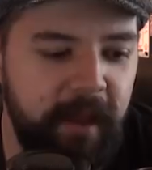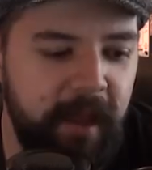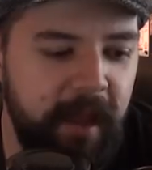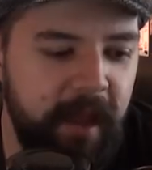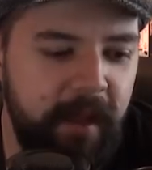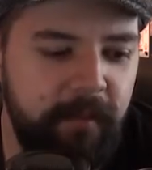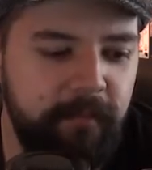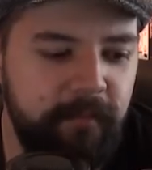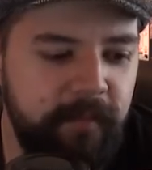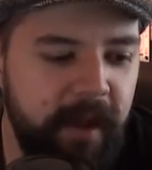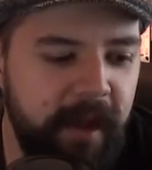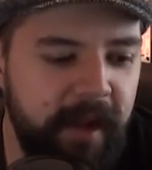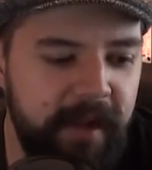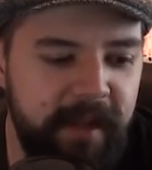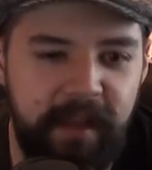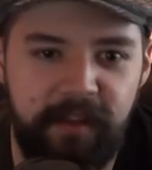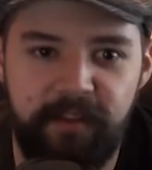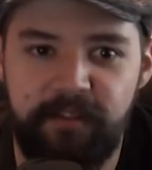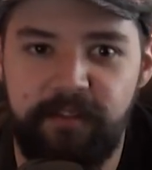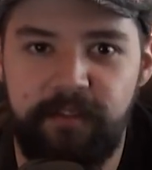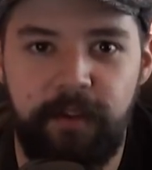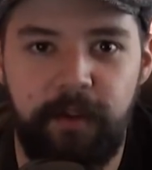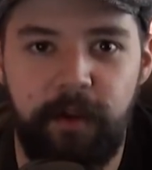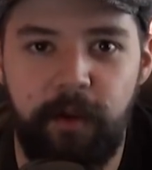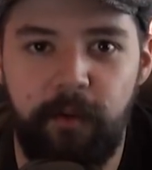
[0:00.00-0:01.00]
And I
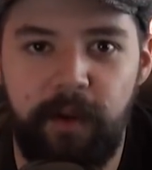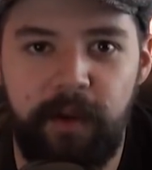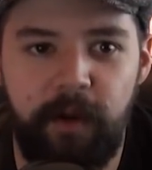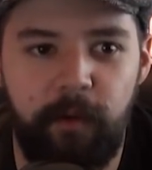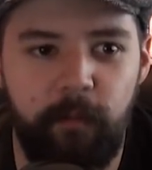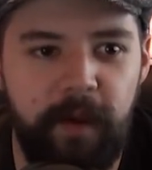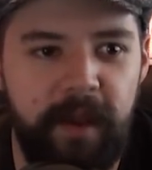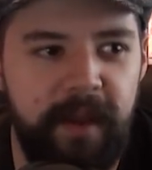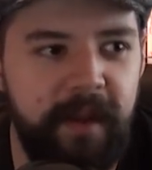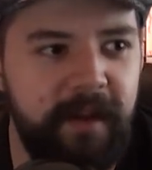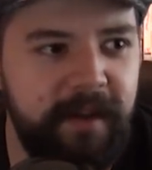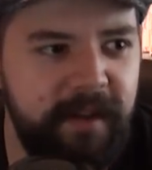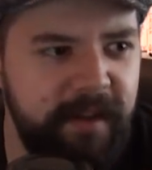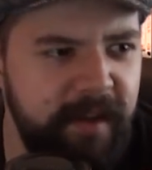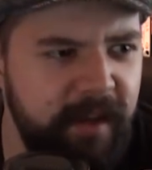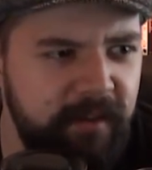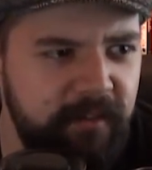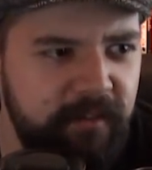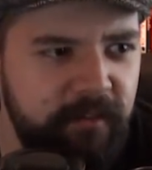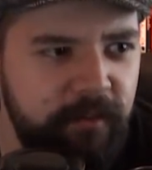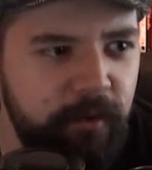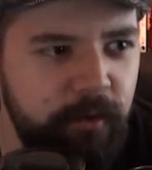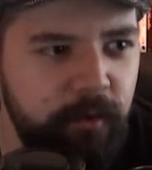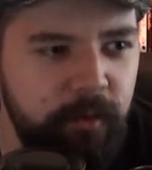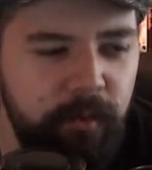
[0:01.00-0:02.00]
guess, in a way it
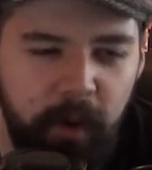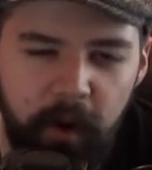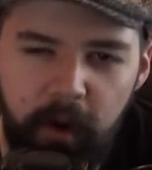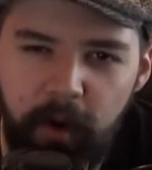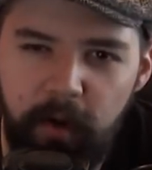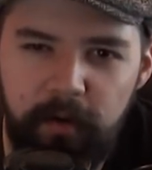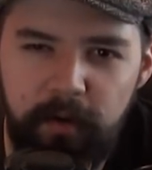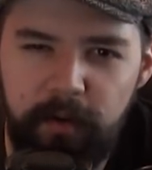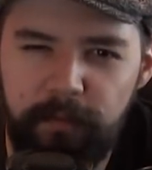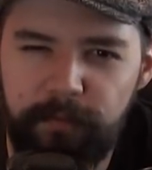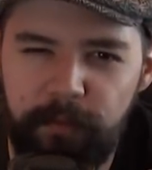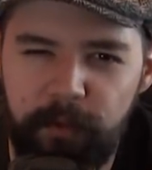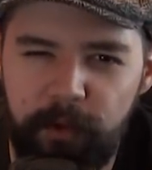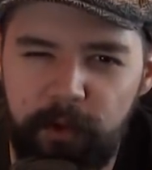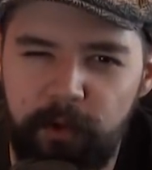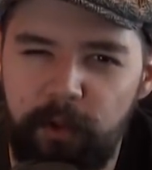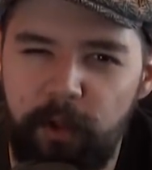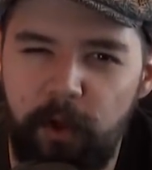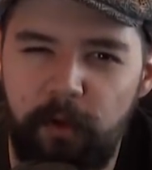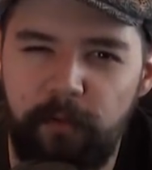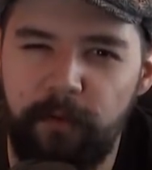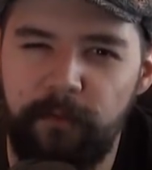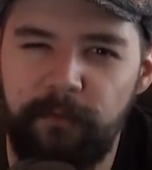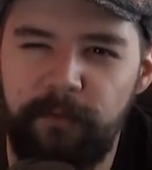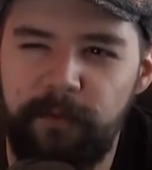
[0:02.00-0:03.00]
connects to all of the
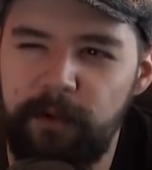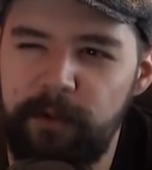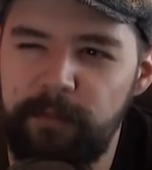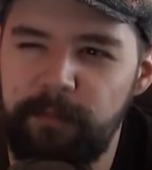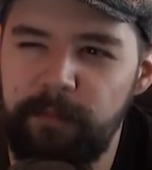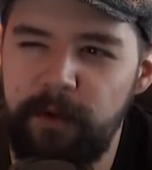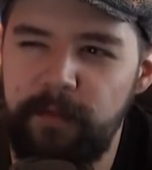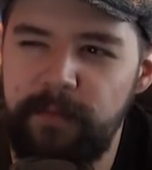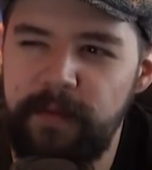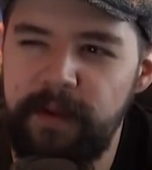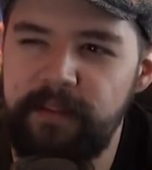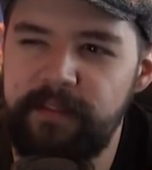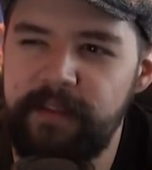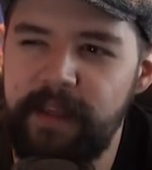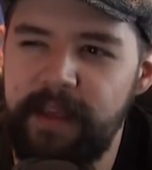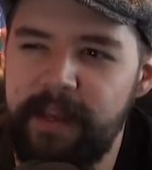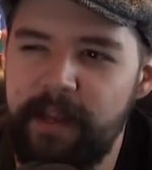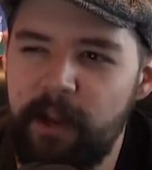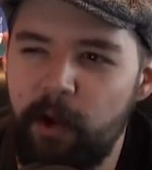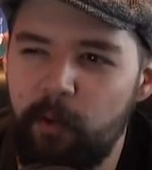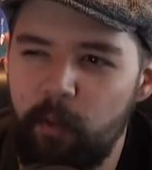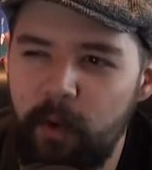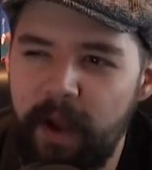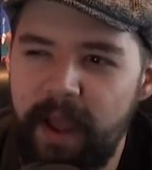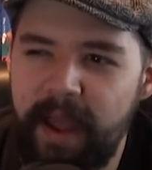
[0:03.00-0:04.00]
Cloverfield movies, in
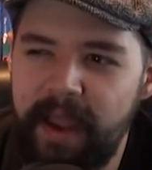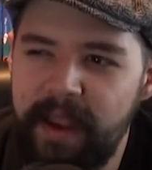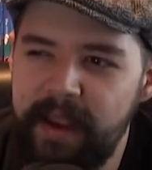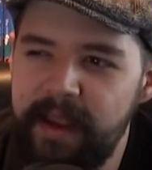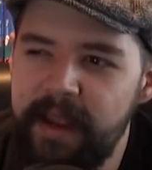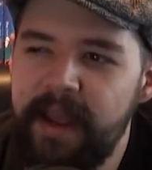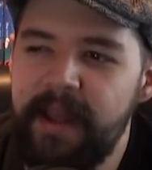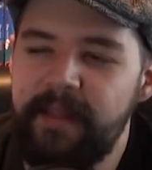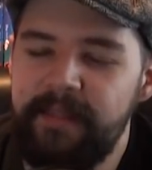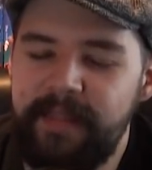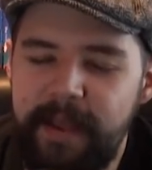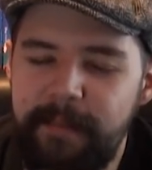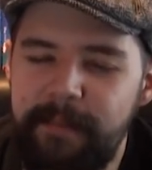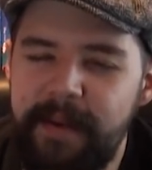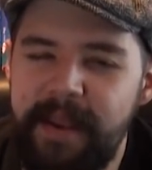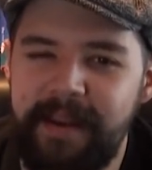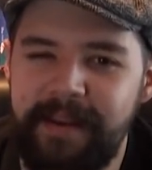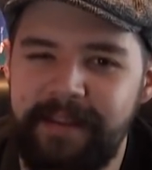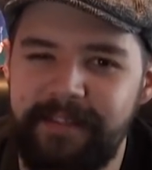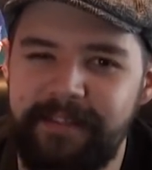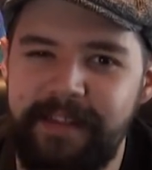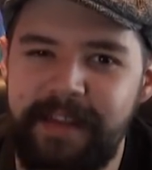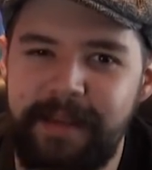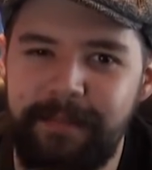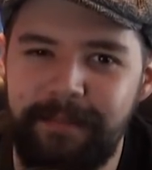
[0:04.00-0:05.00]
a way. They made
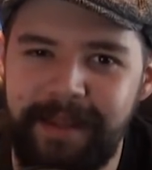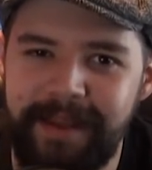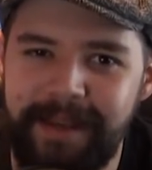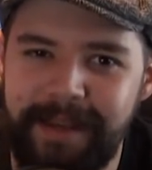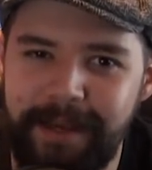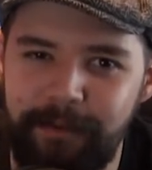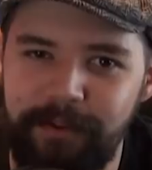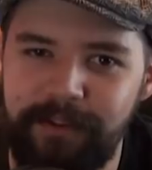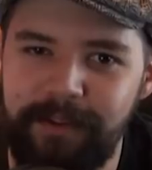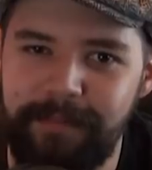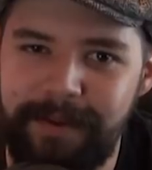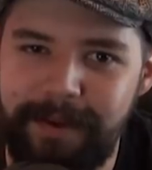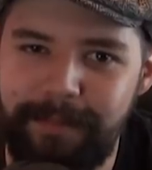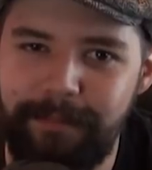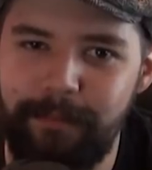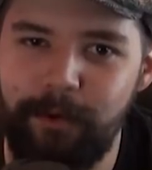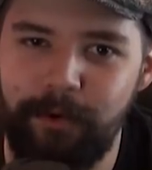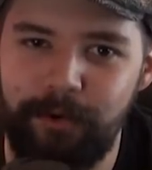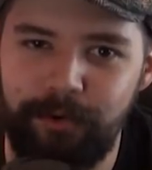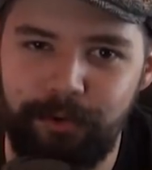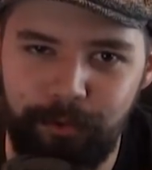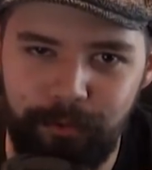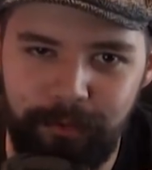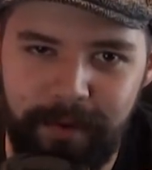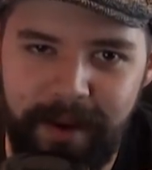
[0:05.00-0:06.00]
it seem like it was a bit
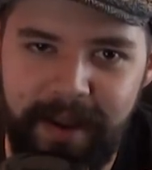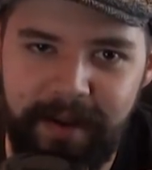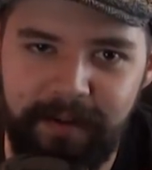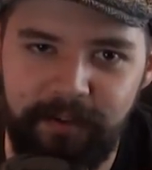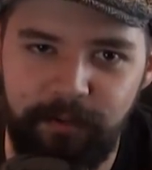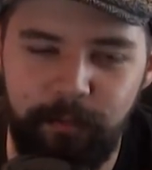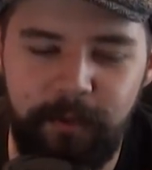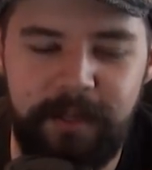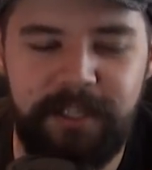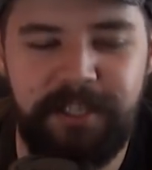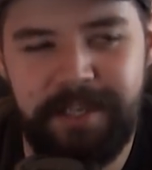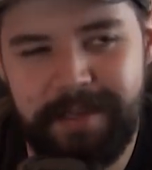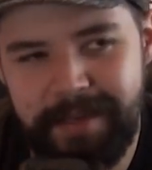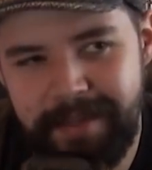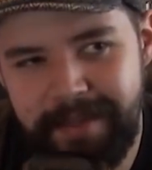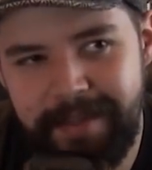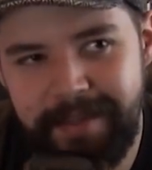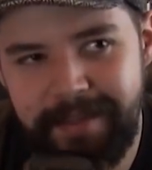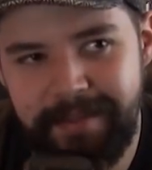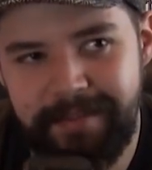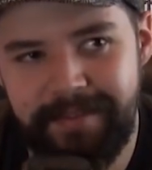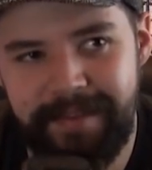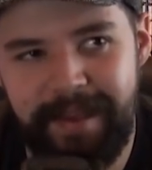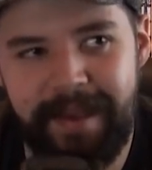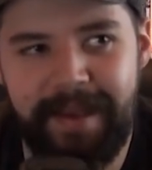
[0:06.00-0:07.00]
more direct, which it
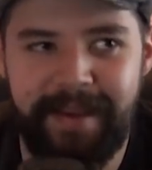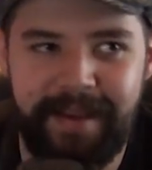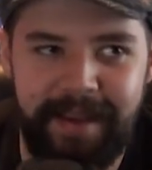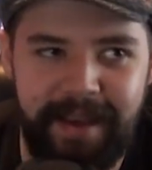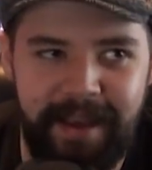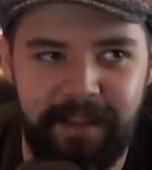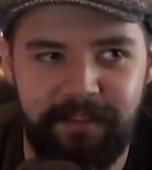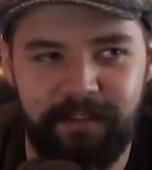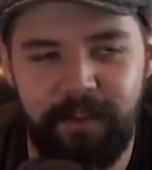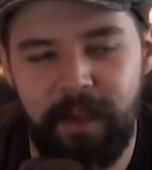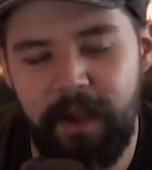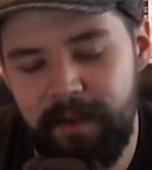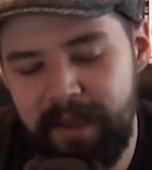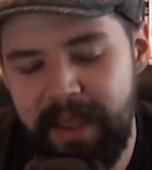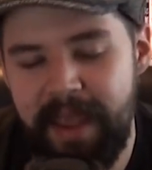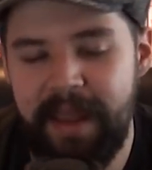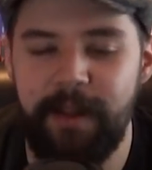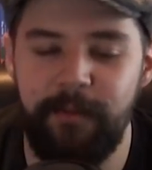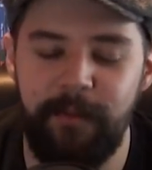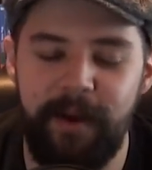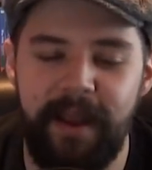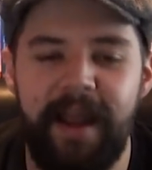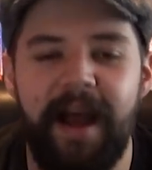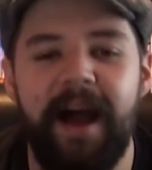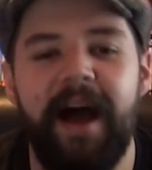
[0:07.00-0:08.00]
is, I guess.
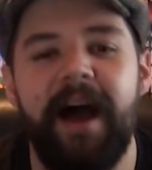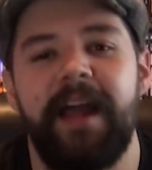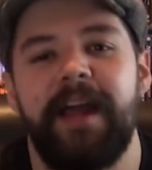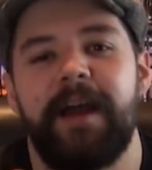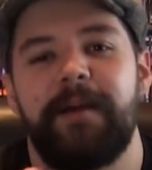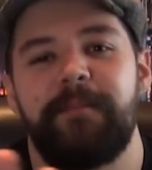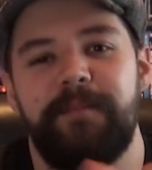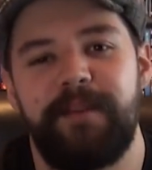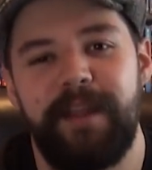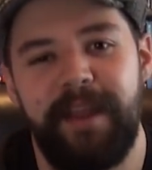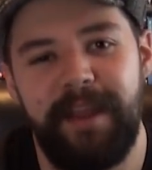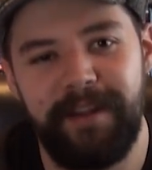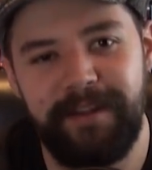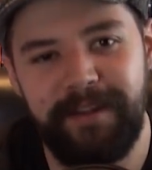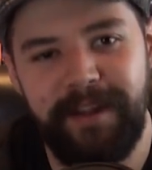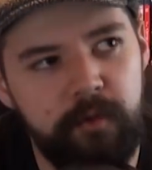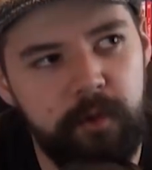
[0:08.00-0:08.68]
Anyway, hi, I'm Dan.